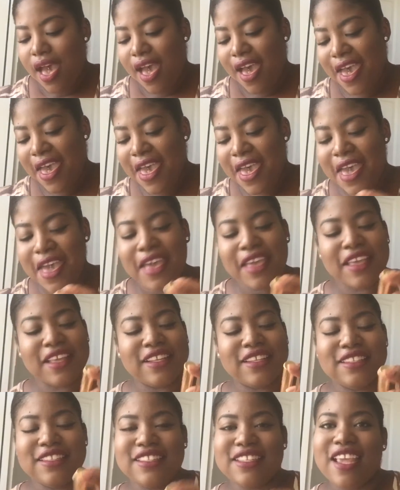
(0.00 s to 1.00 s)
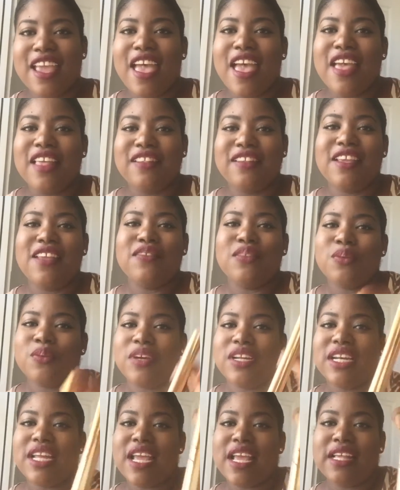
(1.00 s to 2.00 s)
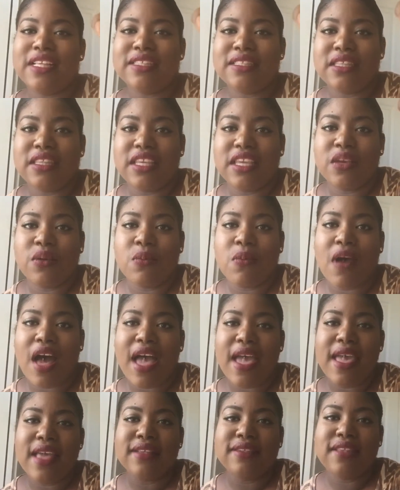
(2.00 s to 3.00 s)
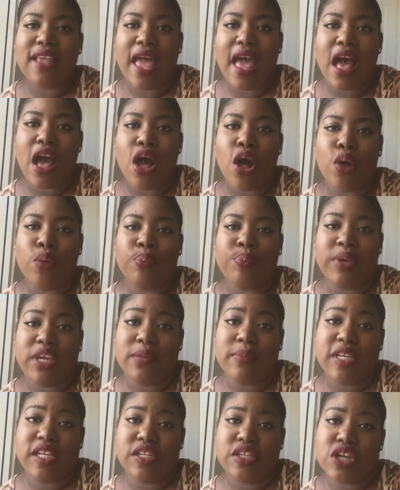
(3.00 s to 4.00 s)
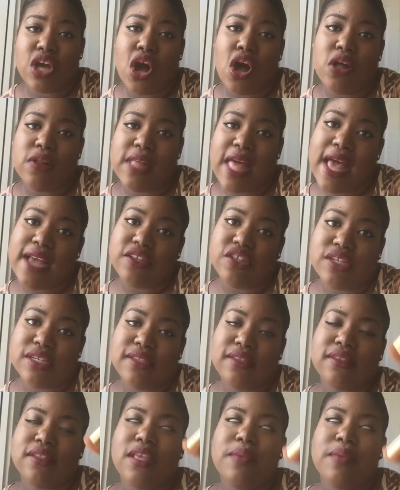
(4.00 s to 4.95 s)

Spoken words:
And the other one is the YSL Baby Doll Lashes.